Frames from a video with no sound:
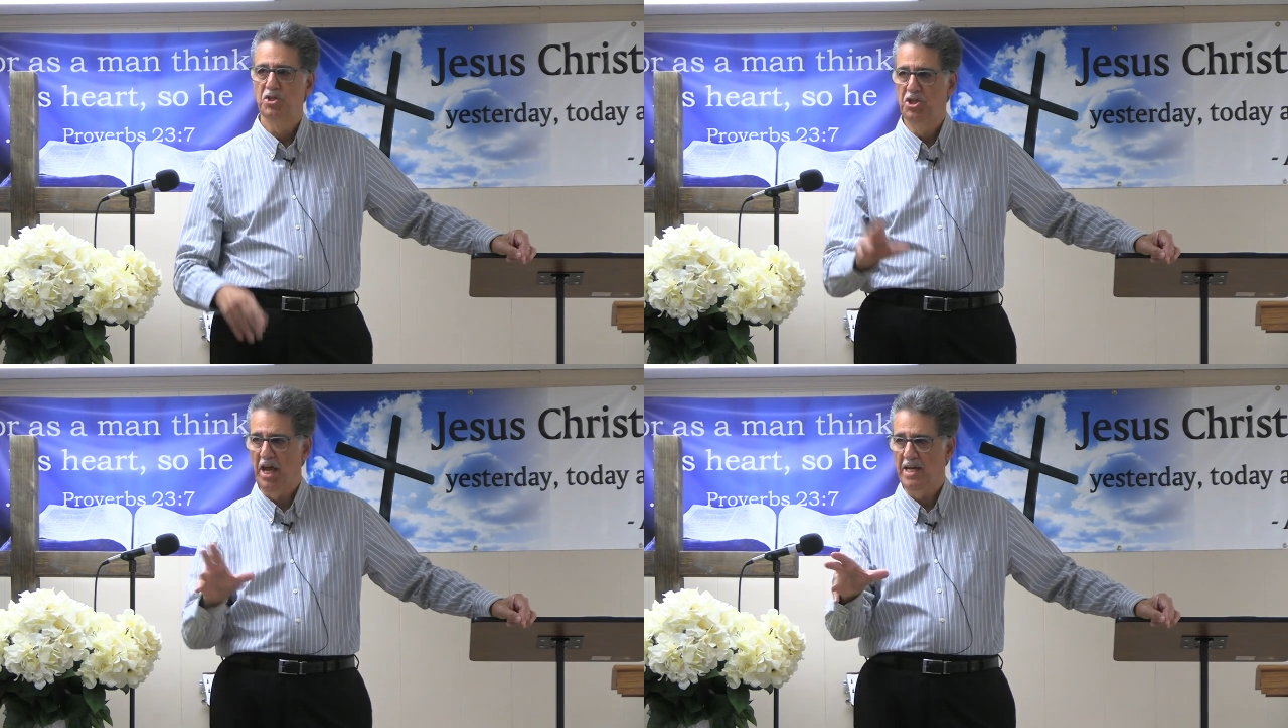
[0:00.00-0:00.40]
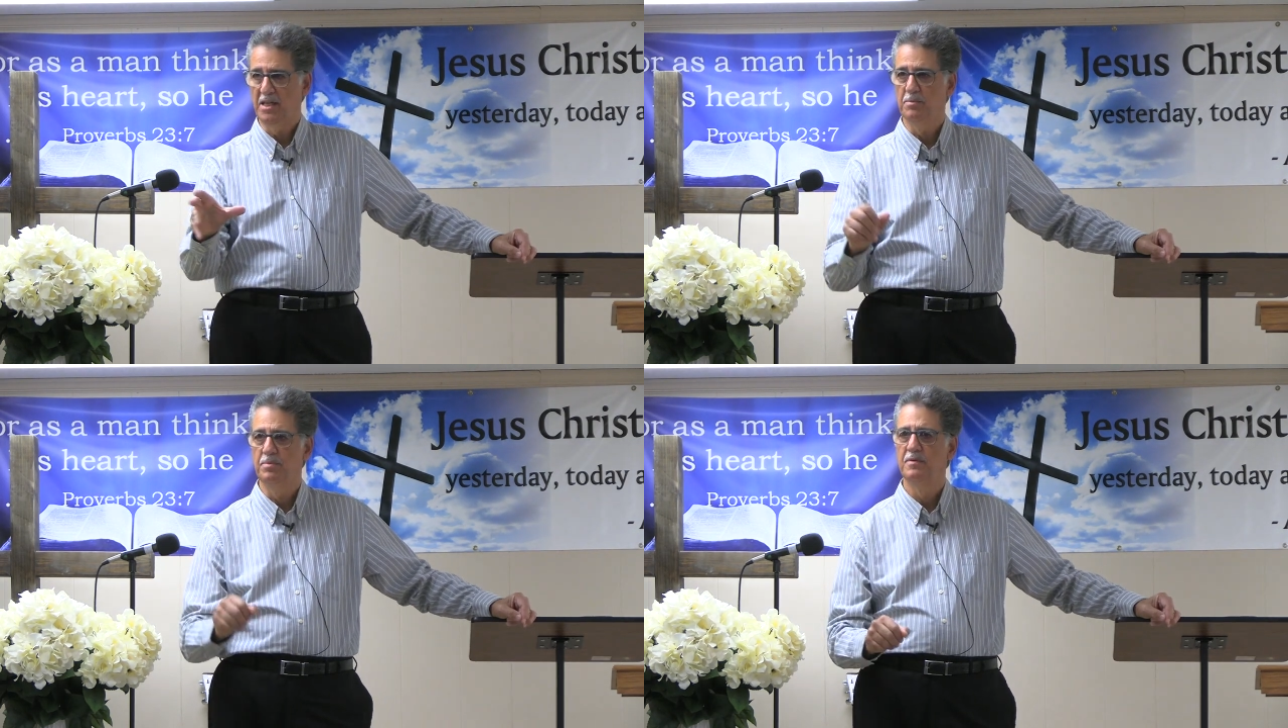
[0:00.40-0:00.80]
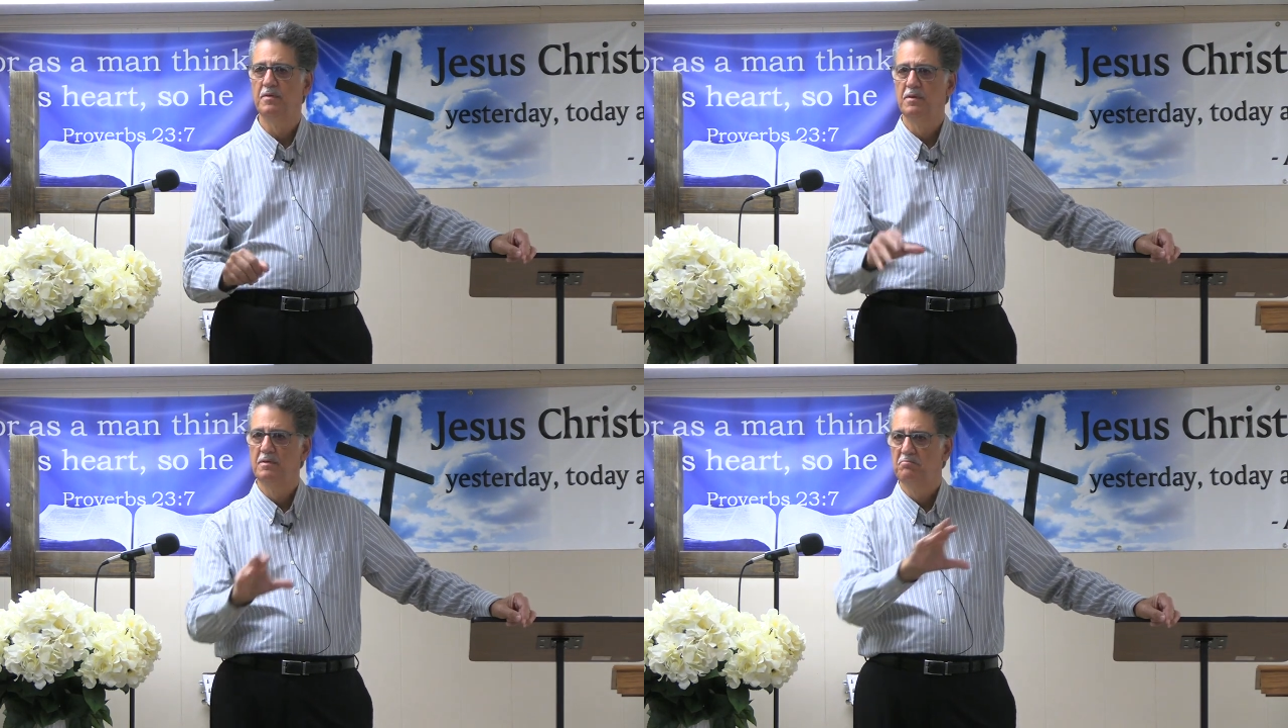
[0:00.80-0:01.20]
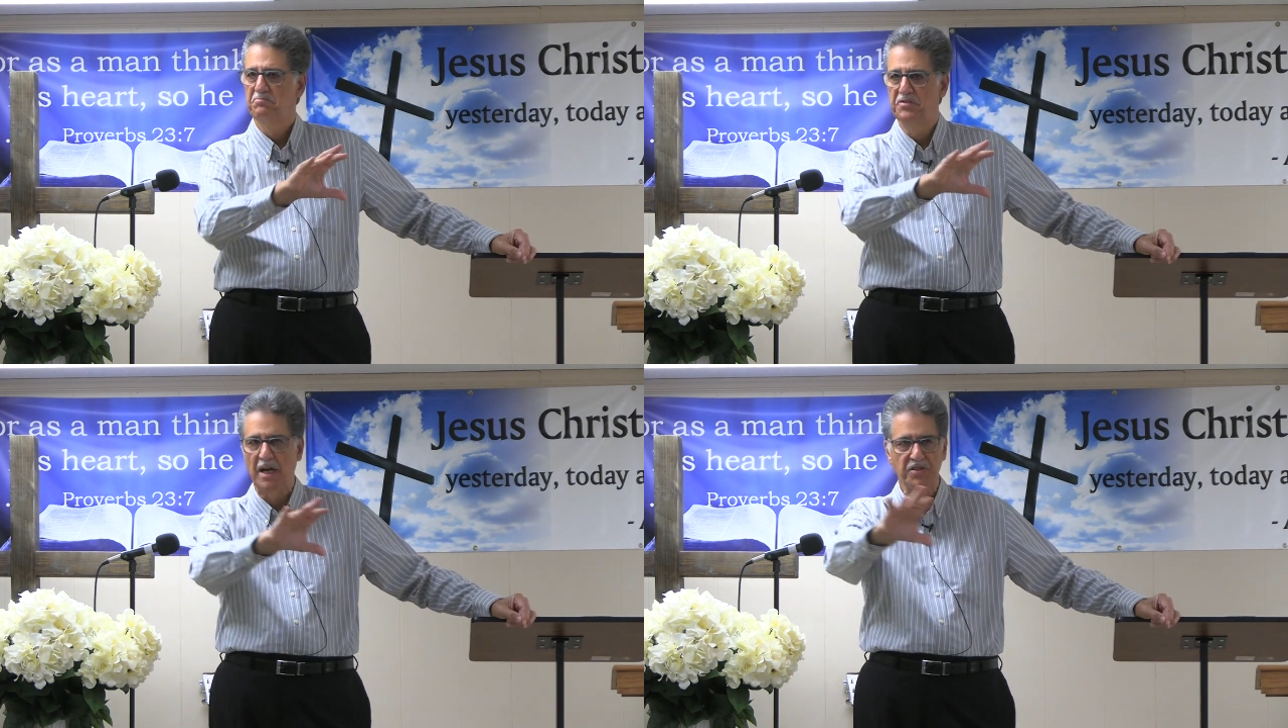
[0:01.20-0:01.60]
Jacob
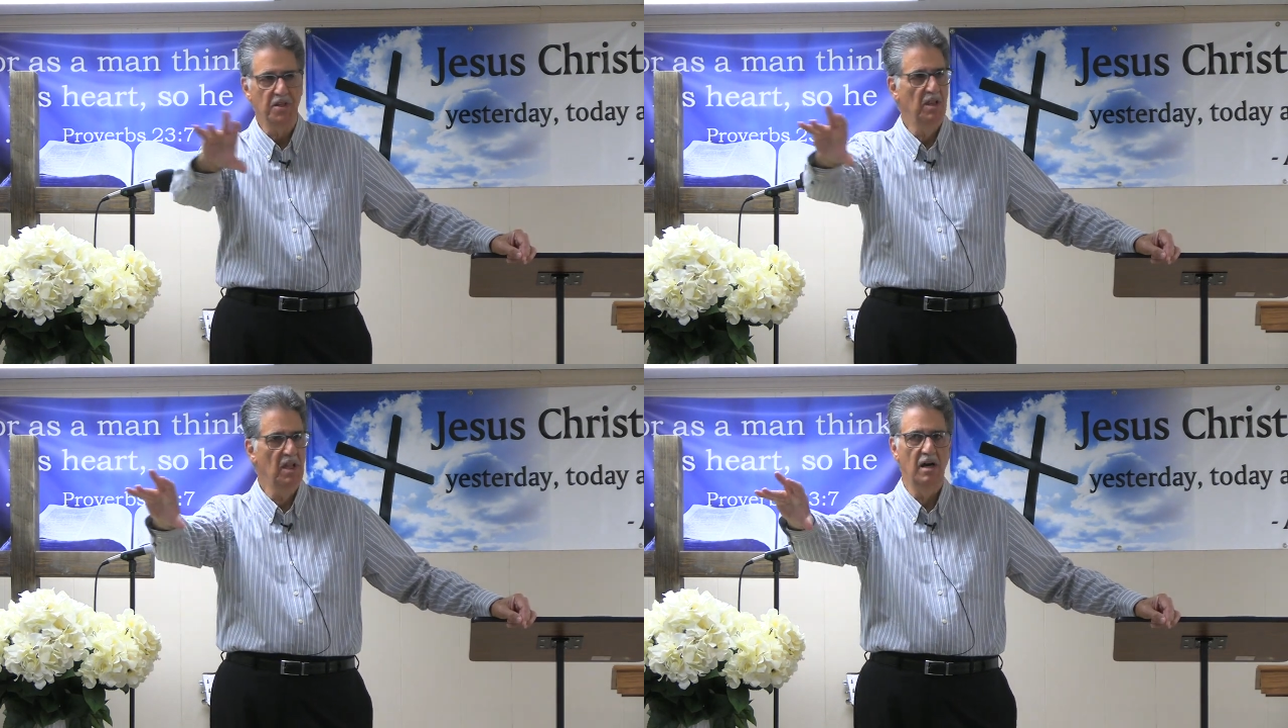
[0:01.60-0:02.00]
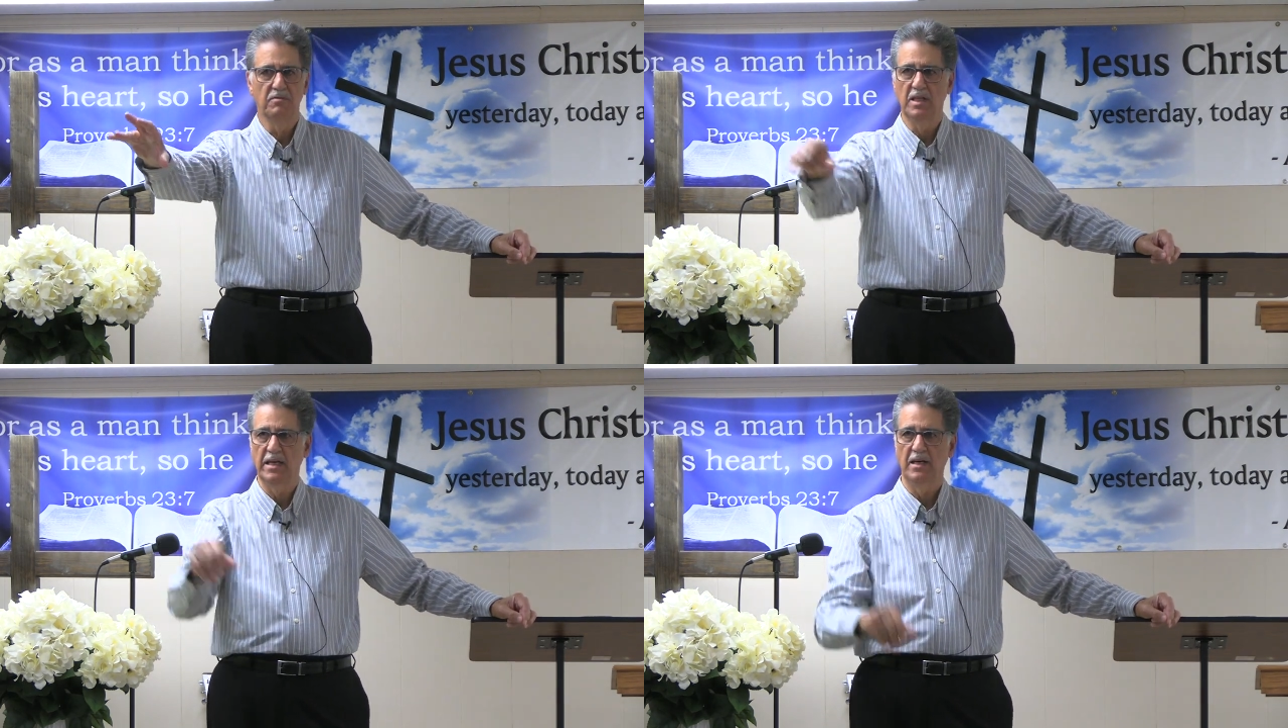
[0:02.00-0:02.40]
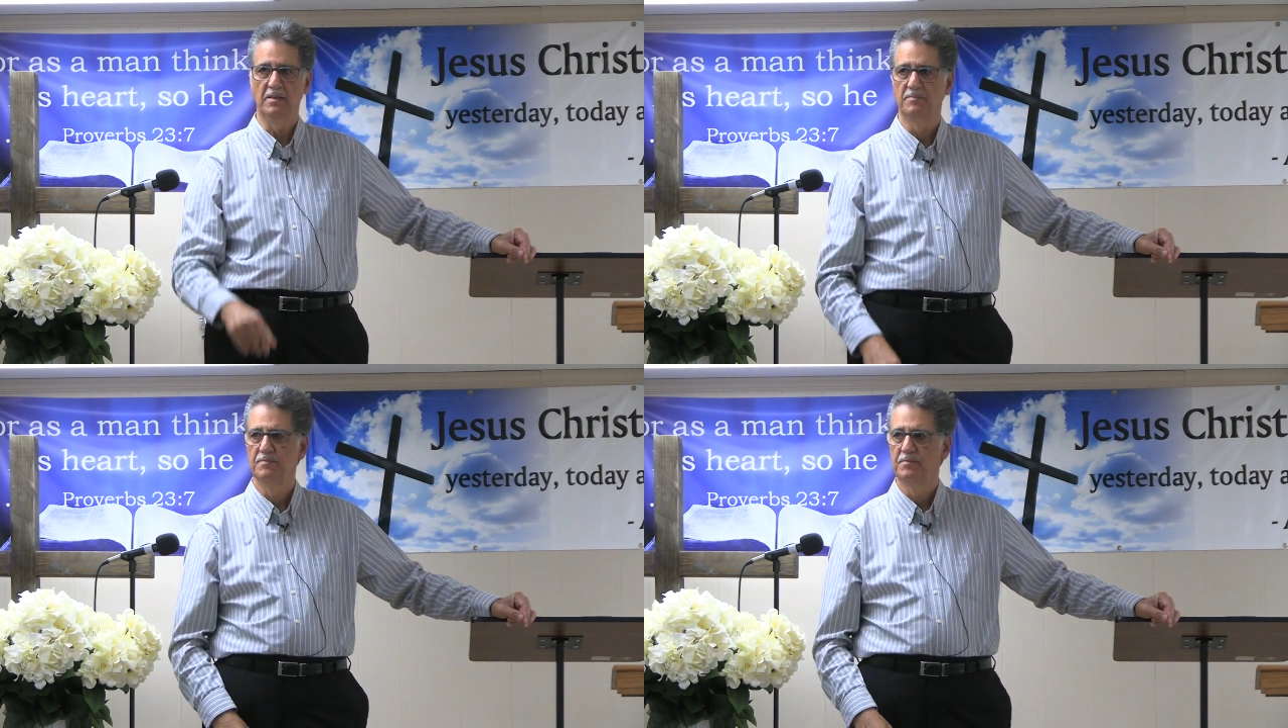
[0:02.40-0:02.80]
doesn't love Leah,